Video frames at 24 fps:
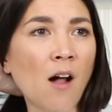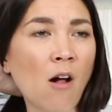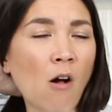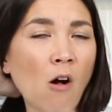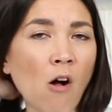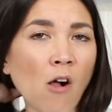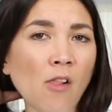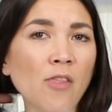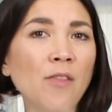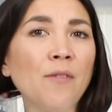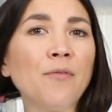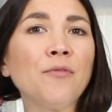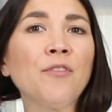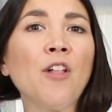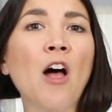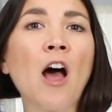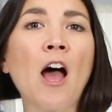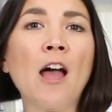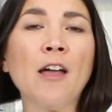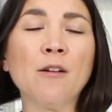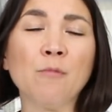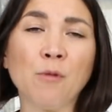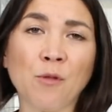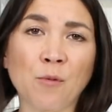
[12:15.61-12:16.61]
on the
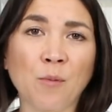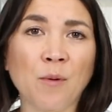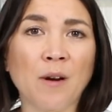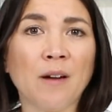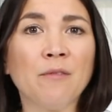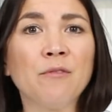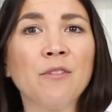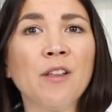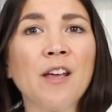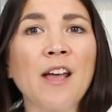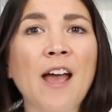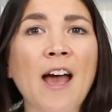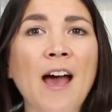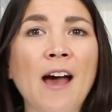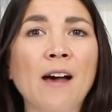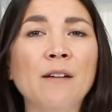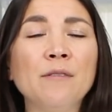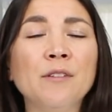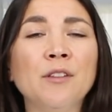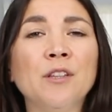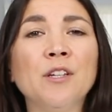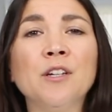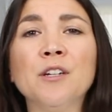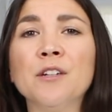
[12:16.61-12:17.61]
fly with whatever they
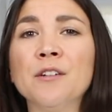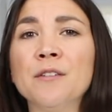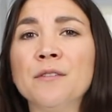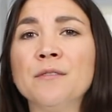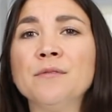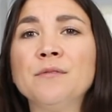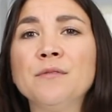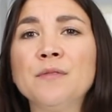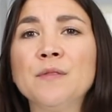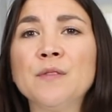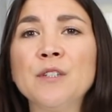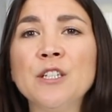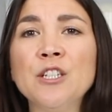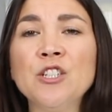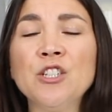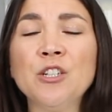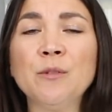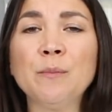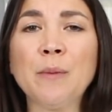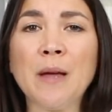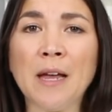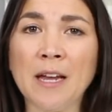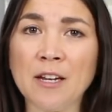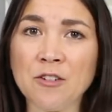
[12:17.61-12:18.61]
have in their fridge
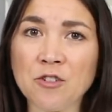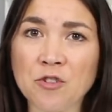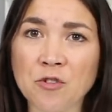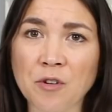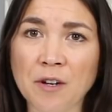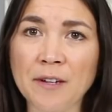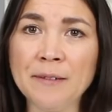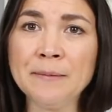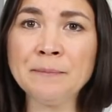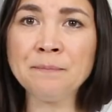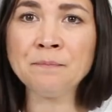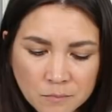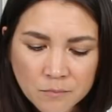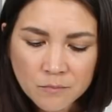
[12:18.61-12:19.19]
and pantry.